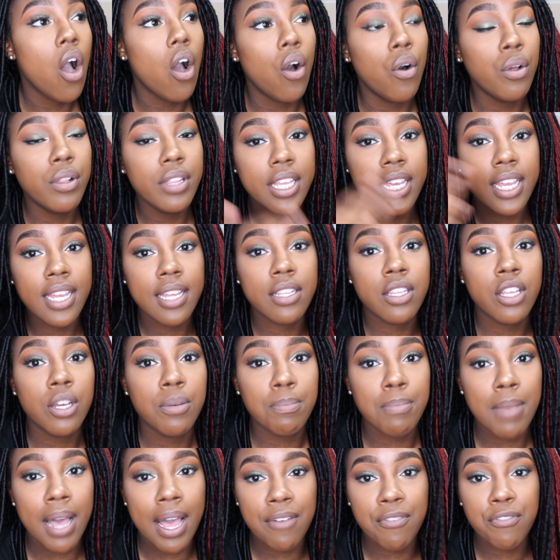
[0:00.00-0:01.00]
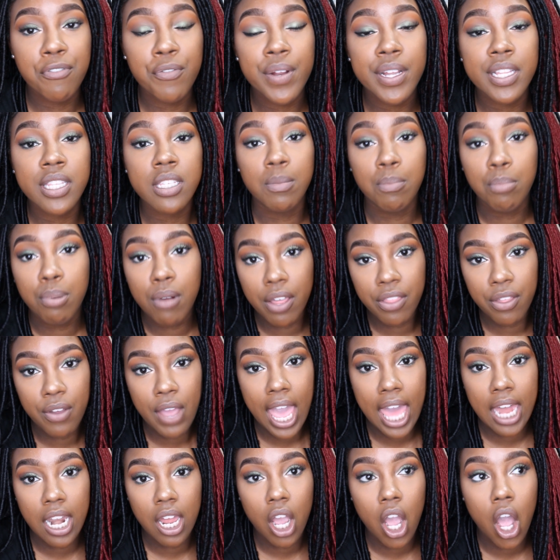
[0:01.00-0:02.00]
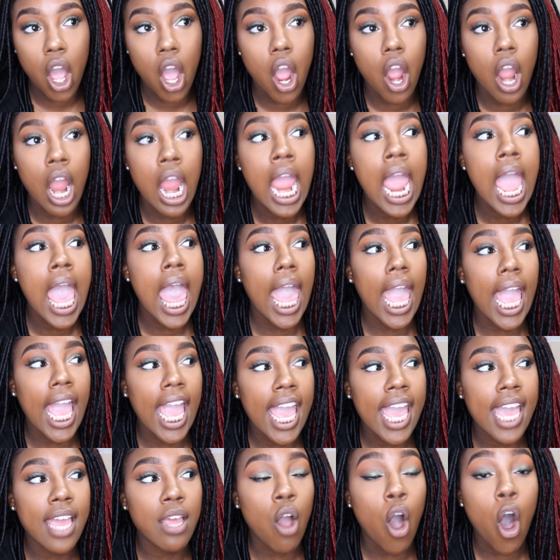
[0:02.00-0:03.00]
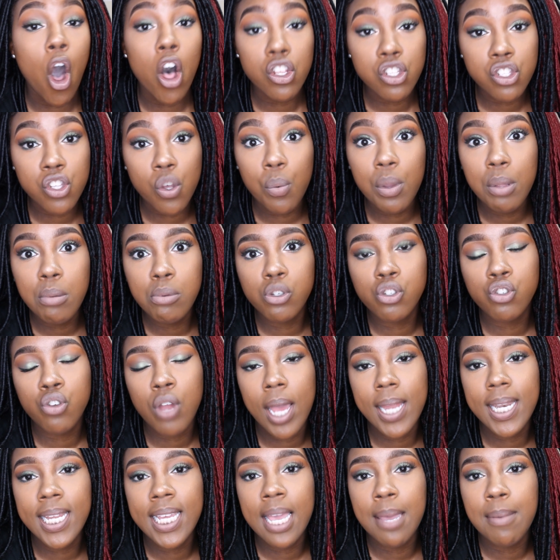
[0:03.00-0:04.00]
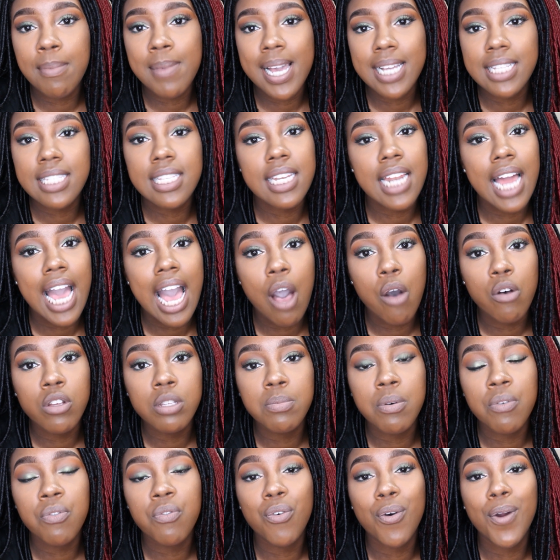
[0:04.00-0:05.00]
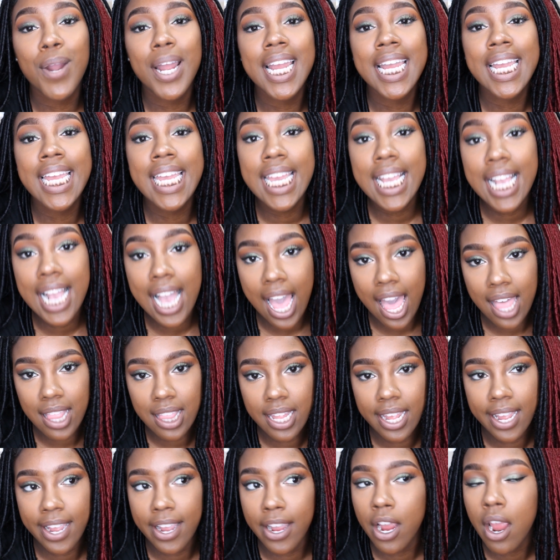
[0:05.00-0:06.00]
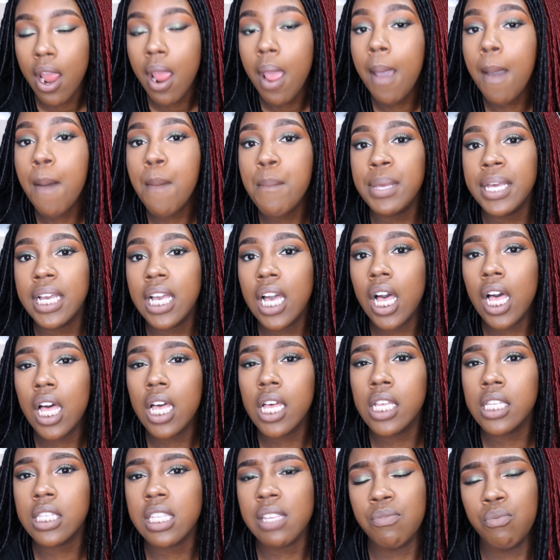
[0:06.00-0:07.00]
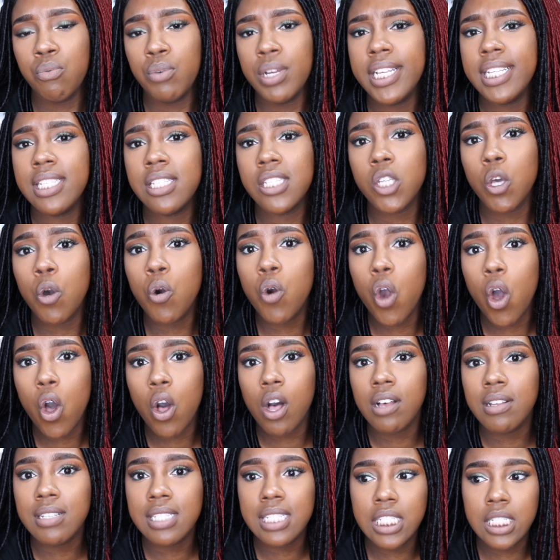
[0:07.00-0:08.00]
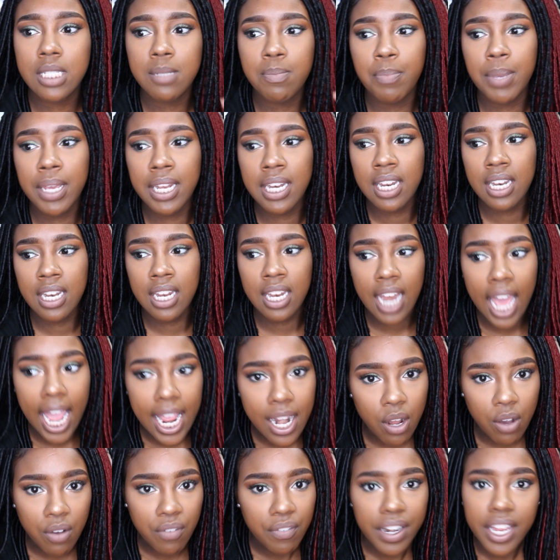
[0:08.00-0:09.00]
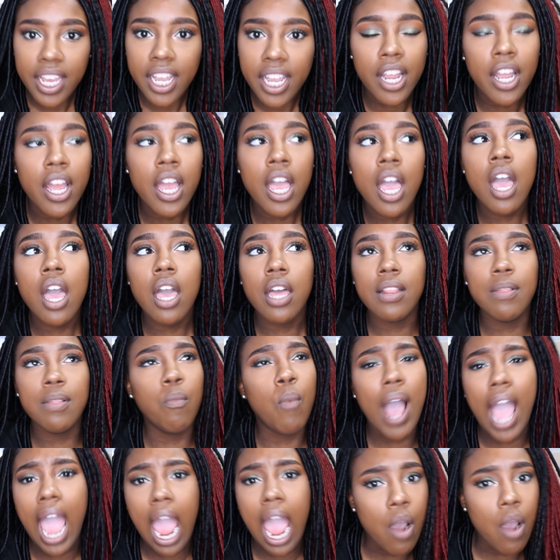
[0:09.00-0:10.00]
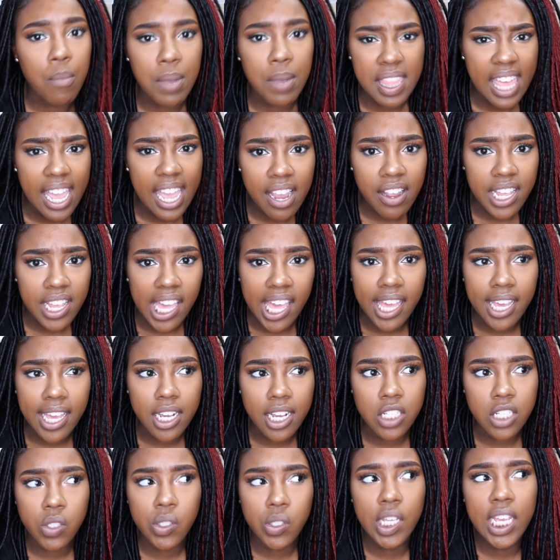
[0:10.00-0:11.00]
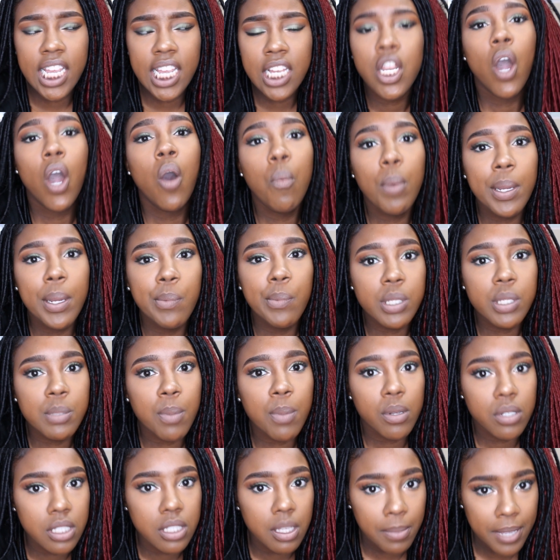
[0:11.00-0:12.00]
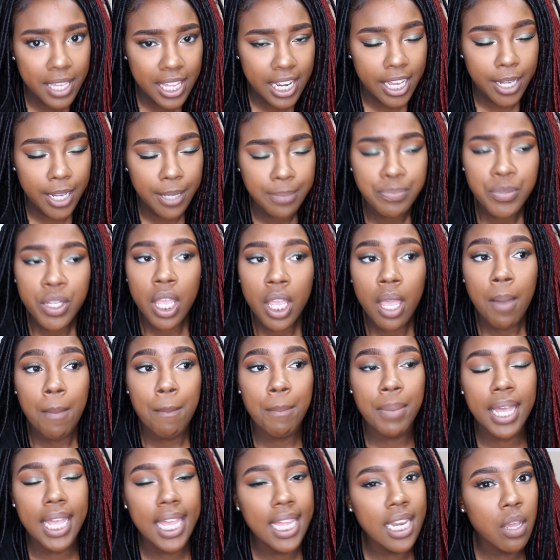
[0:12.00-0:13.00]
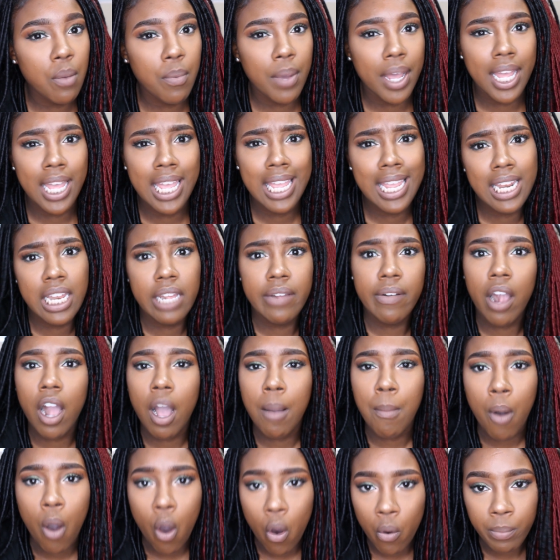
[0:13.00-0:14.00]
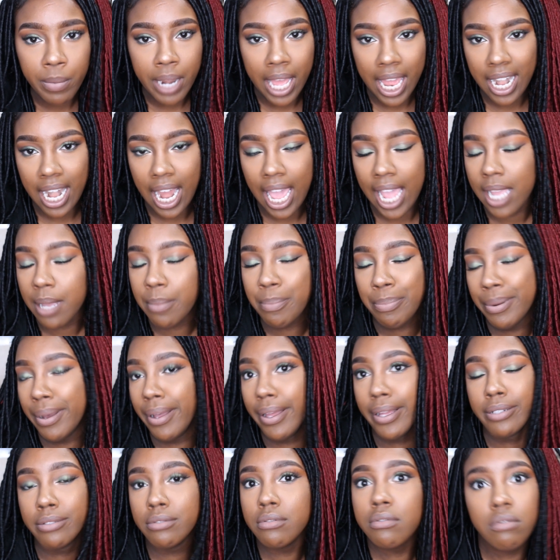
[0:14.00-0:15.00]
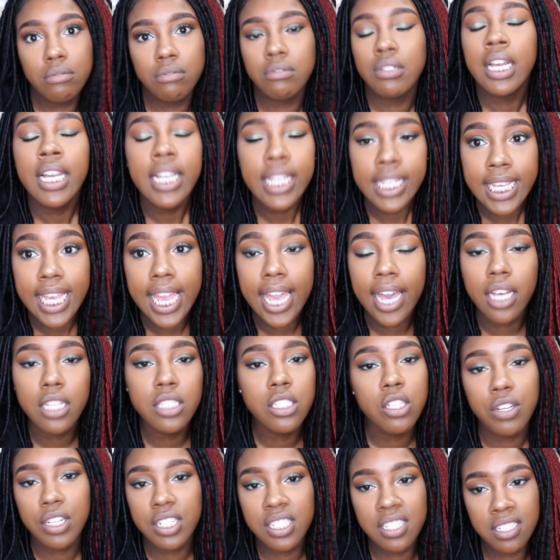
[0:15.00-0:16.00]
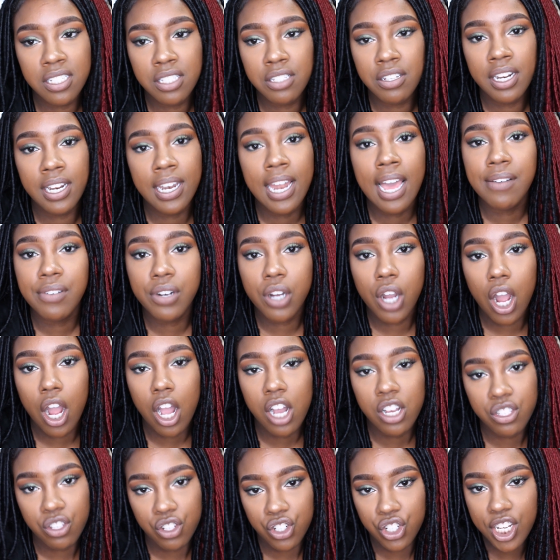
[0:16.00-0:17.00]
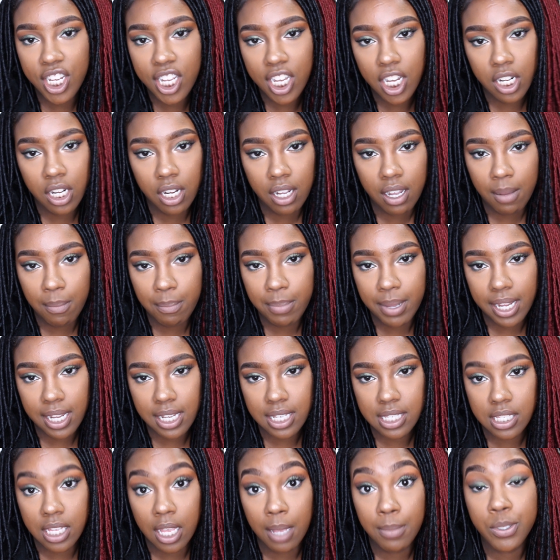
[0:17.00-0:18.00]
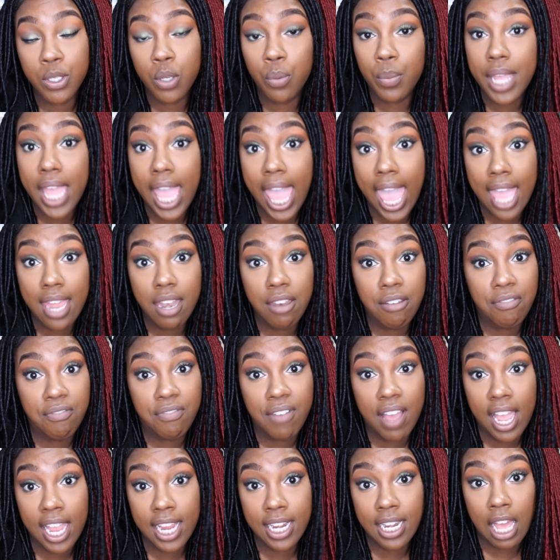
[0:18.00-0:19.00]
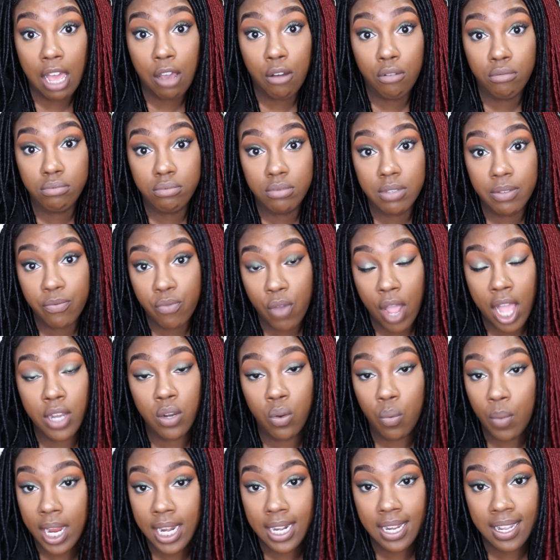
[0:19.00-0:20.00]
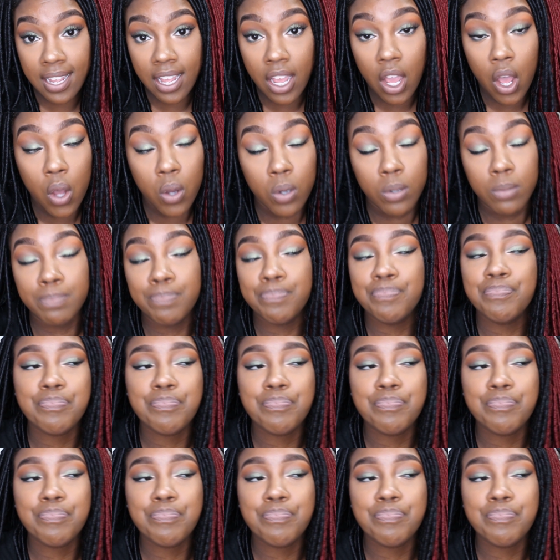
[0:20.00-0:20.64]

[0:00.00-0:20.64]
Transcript: Only my friend's brother had a car. And also we was trying to get back to the house before he got there, because if we so-called spending the night over there, why aren't we there yet? Because he know we was supposed to be there. But anyway, he didn't even come home that night. But yeah, so the sister didn't have a car, so she couldn't come pick us up. So we had to find a way to get home.